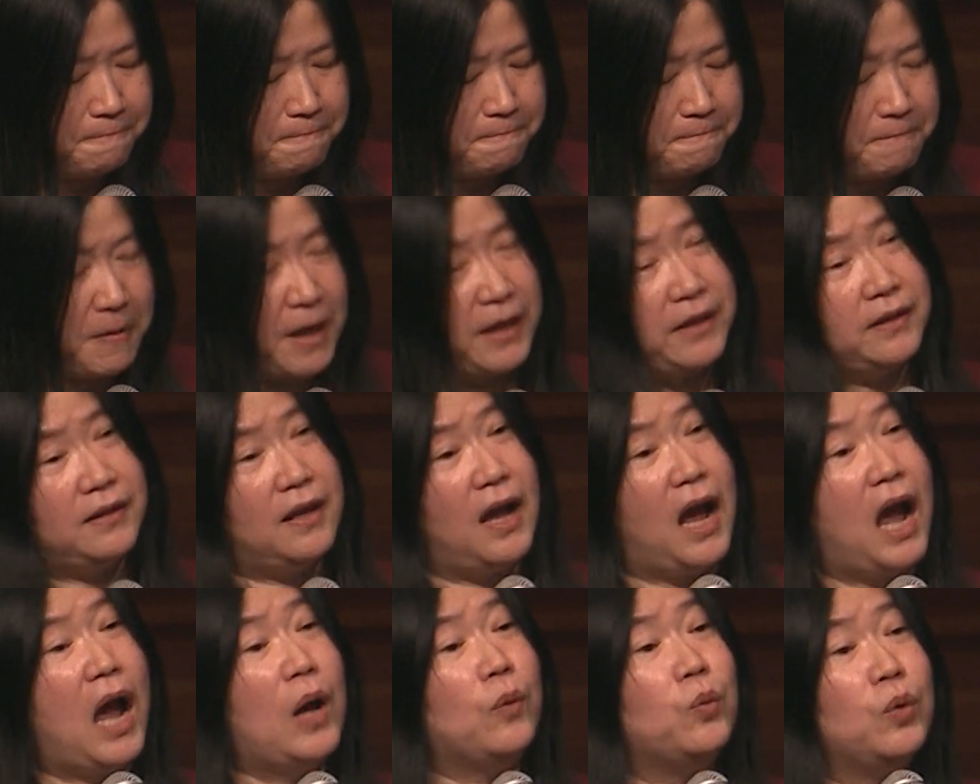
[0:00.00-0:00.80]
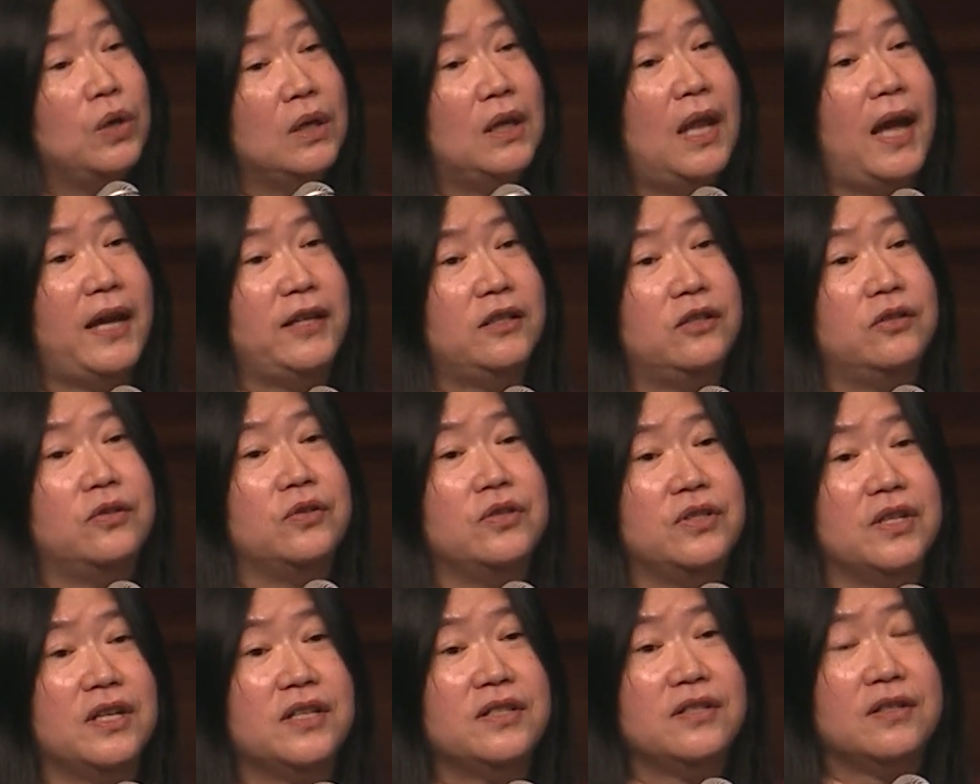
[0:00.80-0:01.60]
But I would like to
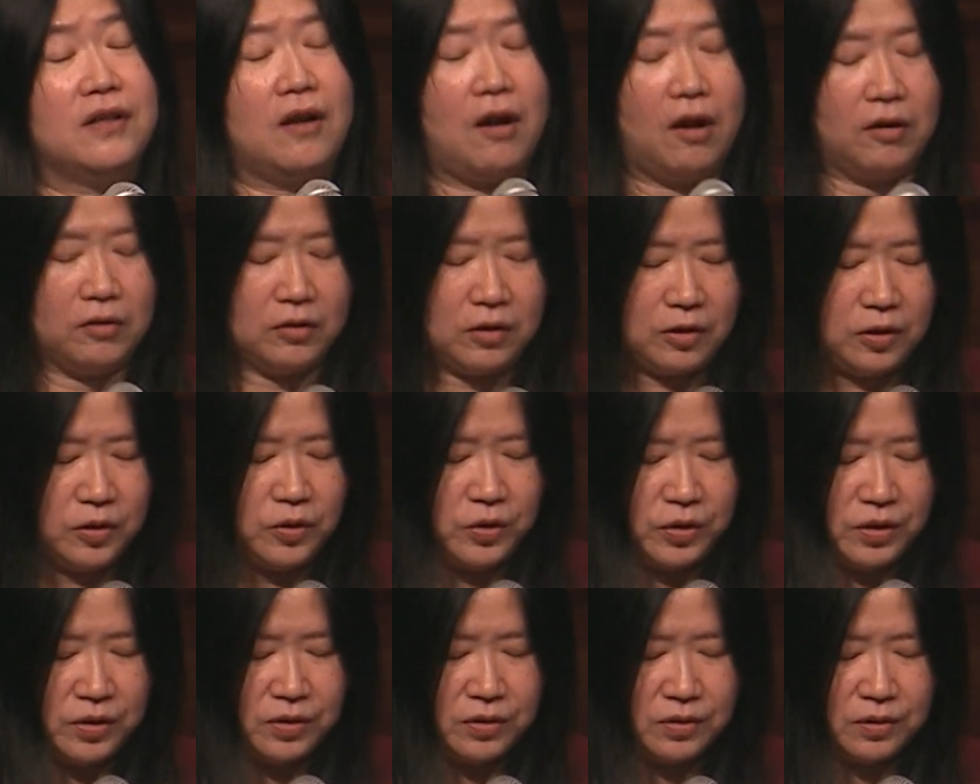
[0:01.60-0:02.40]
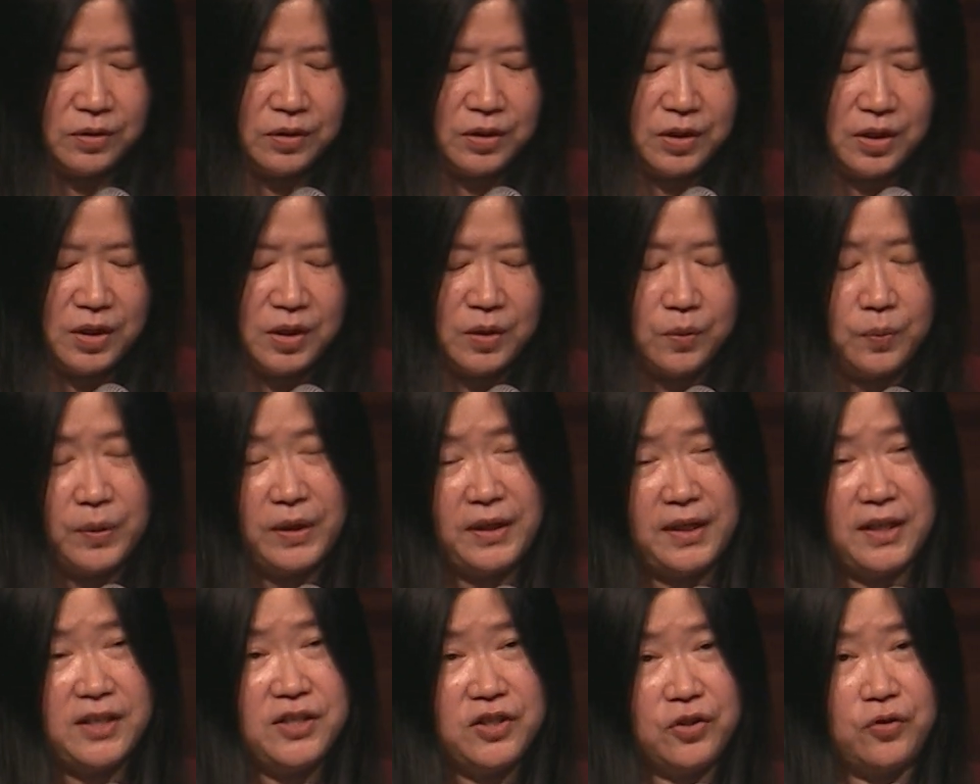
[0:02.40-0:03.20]
just conclude with
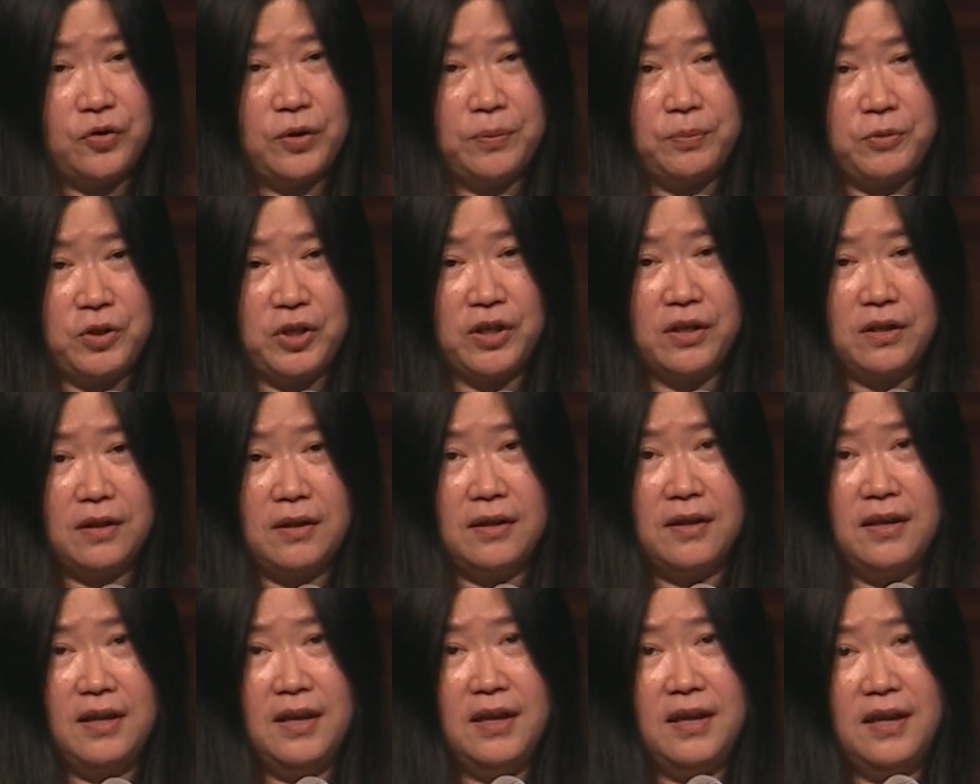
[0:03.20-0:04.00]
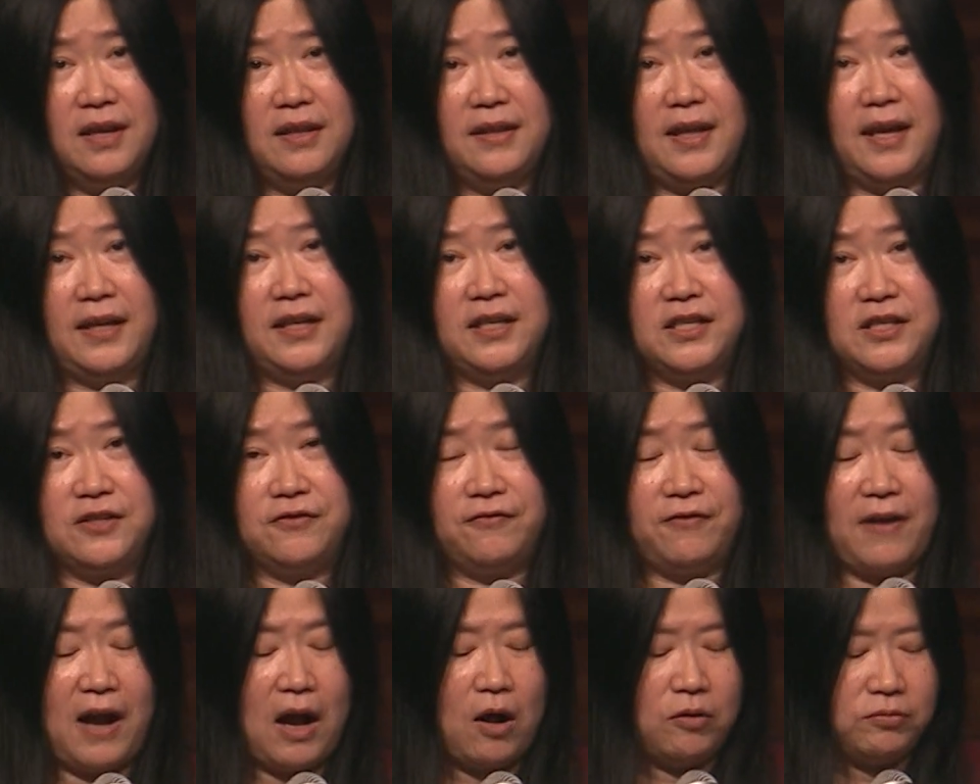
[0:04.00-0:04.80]
this scripture that is
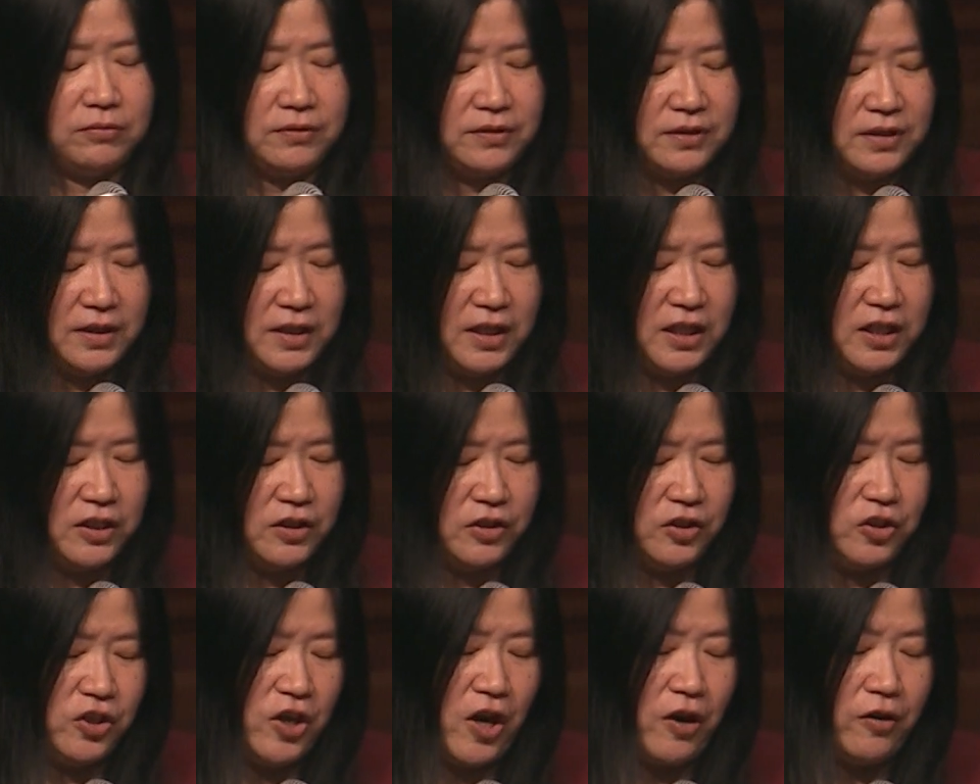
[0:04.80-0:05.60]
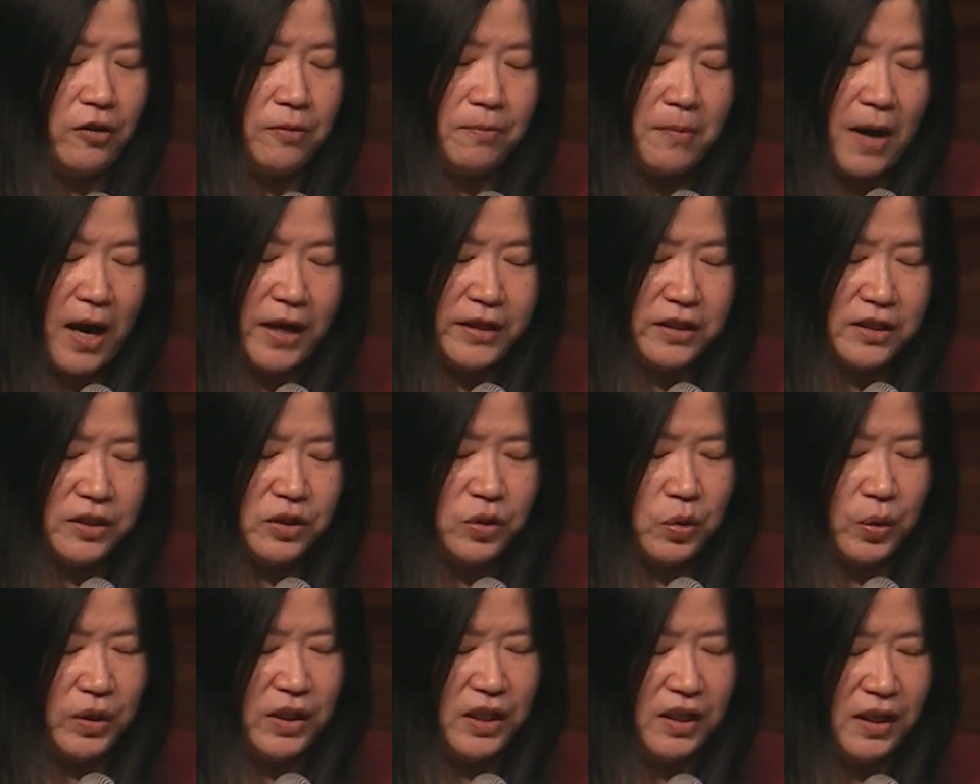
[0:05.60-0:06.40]
found in Jeremiah
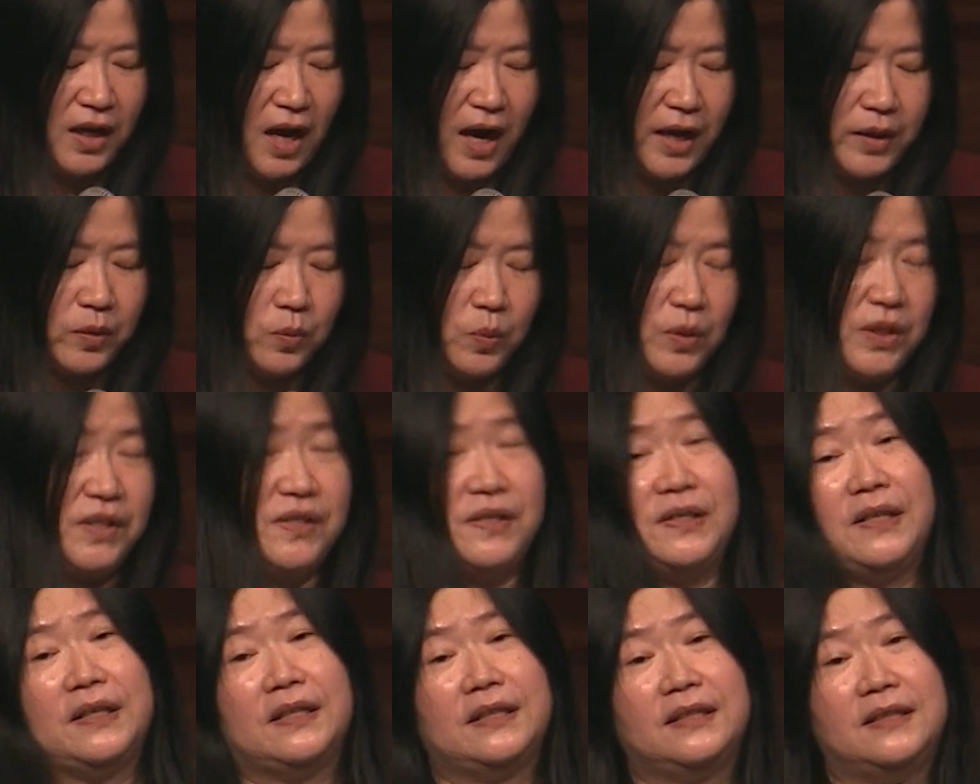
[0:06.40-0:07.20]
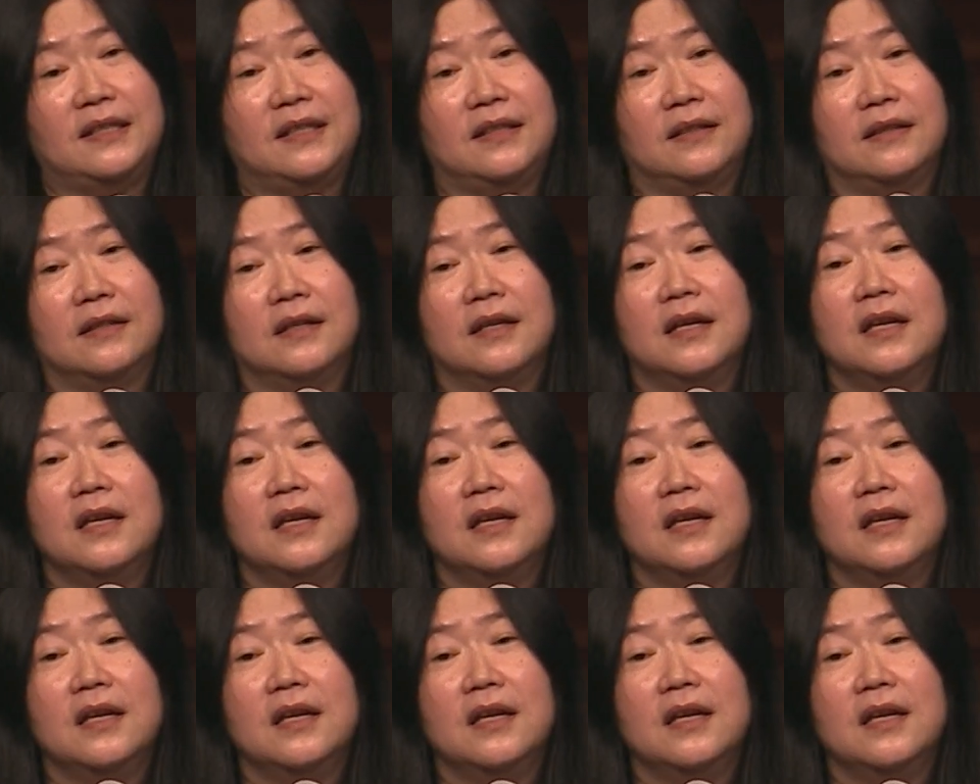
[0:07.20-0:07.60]
29, verse 13.